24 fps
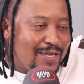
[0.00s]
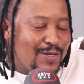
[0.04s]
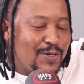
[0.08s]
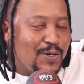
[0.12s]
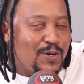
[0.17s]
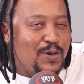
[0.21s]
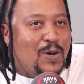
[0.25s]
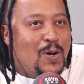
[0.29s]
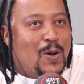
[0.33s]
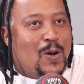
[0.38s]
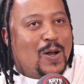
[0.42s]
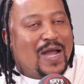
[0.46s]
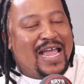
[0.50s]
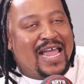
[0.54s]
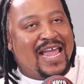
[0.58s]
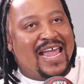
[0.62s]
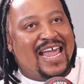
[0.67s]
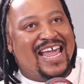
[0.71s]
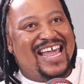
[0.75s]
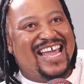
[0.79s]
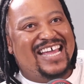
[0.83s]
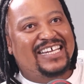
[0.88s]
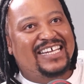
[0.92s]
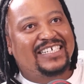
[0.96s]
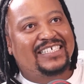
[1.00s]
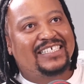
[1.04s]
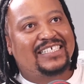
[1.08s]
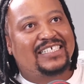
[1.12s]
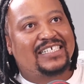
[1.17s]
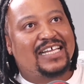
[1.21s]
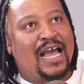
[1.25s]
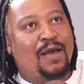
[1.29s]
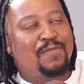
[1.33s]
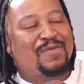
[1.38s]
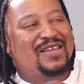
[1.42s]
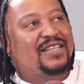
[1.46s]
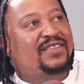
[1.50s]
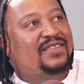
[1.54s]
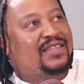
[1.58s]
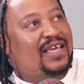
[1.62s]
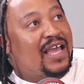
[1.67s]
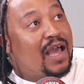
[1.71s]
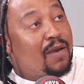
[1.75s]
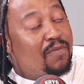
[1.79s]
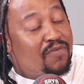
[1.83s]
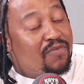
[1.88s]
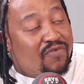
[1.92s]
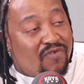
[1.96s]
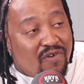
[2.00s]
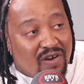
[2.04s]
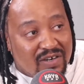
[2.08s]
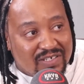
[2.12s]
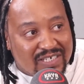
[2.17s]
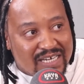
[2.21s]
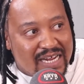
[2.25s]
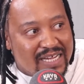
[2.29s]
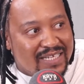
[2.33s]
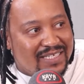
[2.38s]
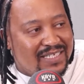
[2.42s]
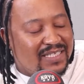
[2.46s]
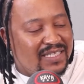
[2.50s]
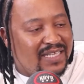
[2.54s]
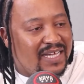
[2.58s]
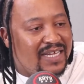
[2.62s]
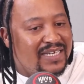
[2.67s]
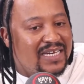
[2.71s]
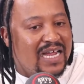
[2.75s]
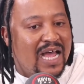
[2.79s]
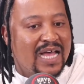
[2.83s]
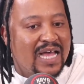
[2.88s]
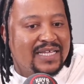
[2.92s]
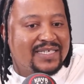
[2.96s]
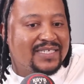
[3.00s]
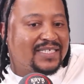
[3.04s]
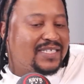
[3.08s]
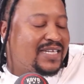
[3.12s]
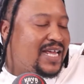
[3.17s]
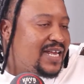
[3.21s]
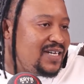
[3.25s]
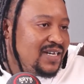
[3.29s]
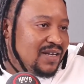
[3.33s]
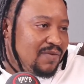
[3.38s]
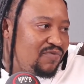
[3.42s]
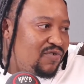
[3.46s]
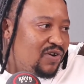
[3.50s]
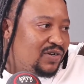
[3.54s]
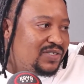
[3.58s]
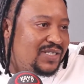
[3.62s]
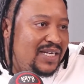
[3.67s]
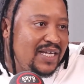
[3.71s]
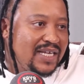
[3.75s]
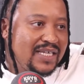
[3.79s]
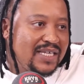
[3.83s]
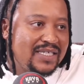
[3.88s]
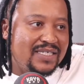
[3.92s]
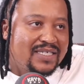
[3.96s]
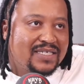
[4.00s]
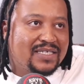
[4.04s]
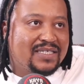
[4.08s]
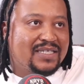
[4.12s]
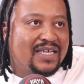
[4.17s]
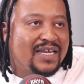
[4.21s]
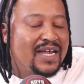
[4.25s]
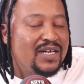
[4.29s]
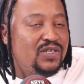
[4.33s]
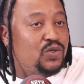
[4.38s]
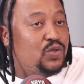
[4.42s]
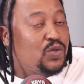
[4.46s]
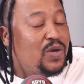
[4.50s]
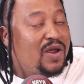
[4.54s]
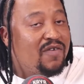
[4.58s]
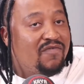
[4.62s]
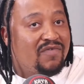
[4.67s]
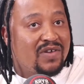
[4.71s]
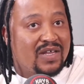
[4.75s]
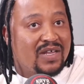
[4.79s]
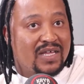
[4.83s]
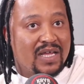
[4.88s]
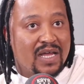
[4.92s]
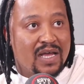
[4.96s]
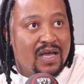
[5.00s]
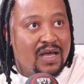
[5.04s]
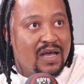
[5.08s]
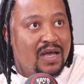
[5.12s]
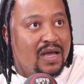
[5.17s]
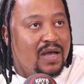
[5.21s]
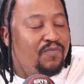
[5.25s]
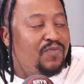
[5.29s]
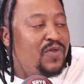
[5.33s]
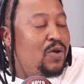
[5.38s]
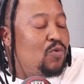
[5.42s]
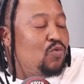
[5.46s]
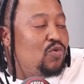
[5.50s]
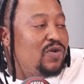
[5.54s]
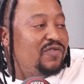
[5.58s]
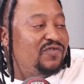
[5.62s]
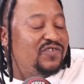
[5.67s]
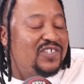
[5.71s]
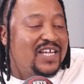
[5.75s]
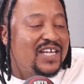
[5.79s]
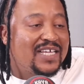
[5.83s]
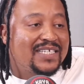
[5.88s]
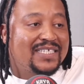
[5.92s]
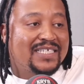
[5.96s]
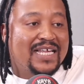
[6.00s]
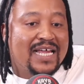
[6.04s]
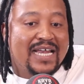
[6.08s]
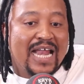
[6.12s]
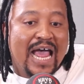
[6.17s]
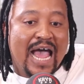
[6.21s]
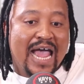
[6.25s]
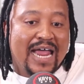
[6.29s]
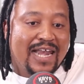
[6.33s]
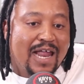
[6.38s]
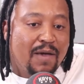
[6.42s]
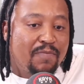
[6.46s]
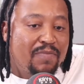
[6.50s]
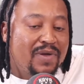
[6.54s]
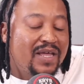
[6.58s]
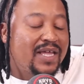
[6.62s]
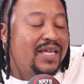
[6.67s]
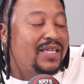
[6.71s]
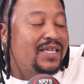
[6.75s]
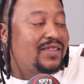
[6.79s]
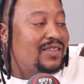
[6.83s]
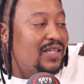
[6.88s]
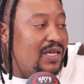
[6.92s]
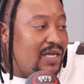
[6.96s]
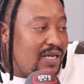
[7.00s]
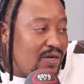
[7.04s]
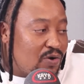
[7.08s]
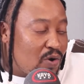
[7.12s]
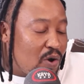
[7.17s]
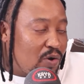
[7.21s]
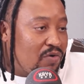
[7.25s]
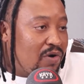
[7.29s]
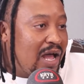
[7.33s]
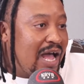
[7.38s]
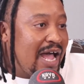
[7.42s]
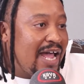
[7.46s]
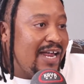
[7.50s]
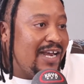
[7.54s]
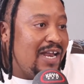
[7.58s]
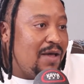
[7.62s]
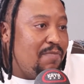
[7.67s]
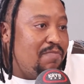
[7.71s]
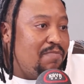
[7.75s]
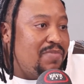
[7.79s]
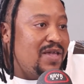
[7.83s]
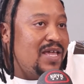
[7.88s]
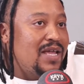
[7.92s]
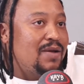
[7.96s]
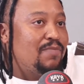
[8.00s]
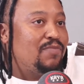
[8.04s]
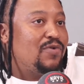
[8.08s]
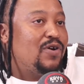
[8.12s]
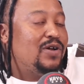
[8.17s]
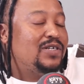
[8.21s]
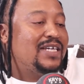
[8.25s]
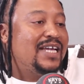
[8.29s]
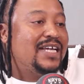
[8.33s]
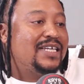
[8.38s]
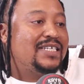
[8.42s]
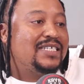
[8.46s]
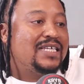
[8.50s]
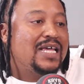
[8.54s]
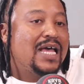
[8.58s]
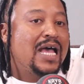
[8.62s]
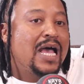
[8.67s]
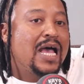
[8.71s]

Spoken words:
You know, and I mean, there are projects that are standing projects that I do every year. We've just done High Lapping, the inaugural High Lapping project,